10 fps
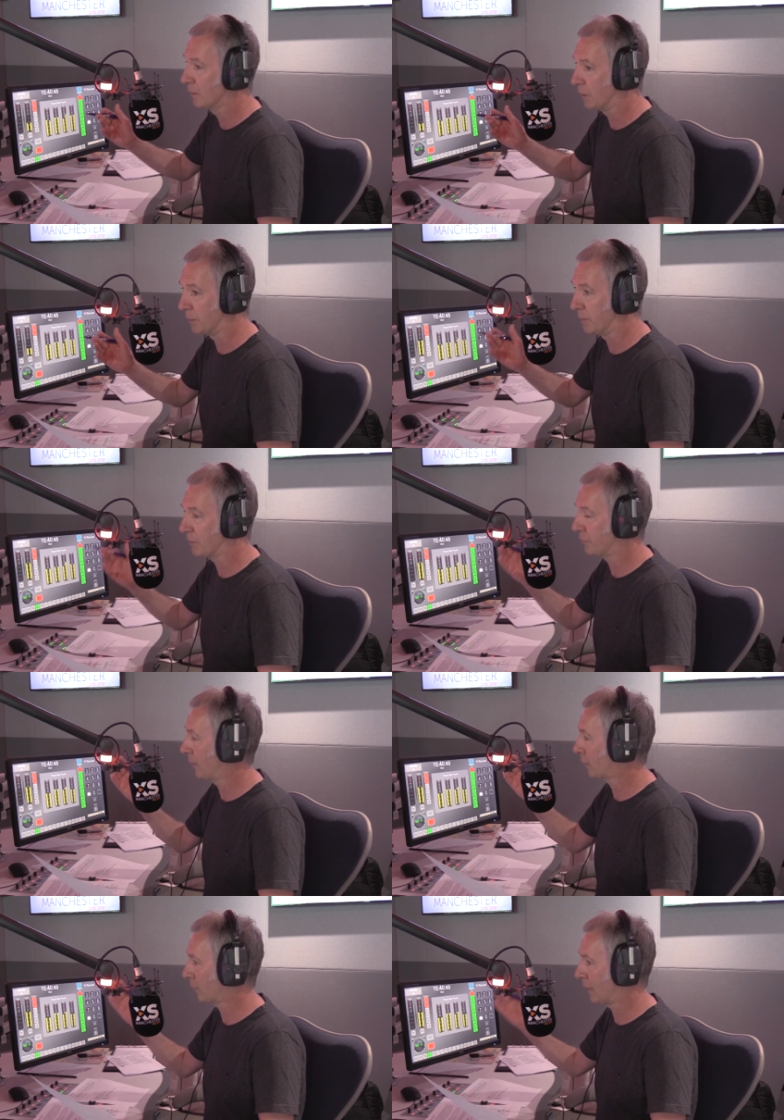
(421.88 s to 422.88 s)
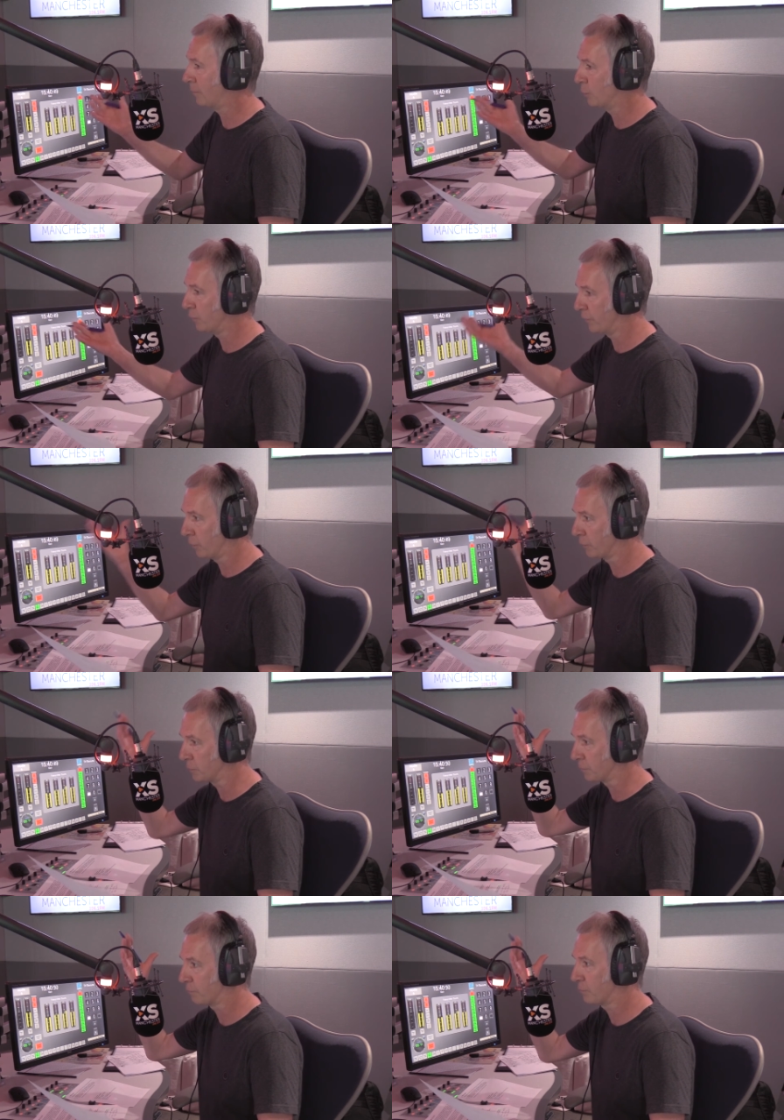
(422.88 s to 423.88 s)
an amazing record like Moving On that
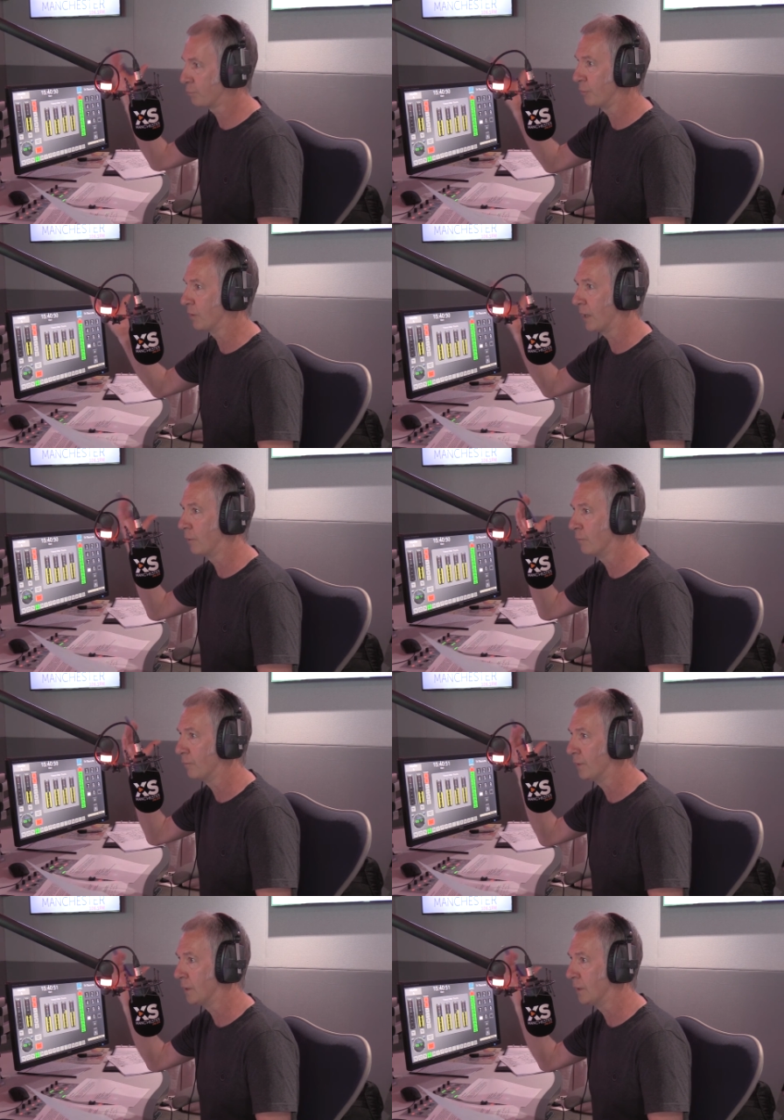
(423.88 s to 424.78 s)
just sprung out of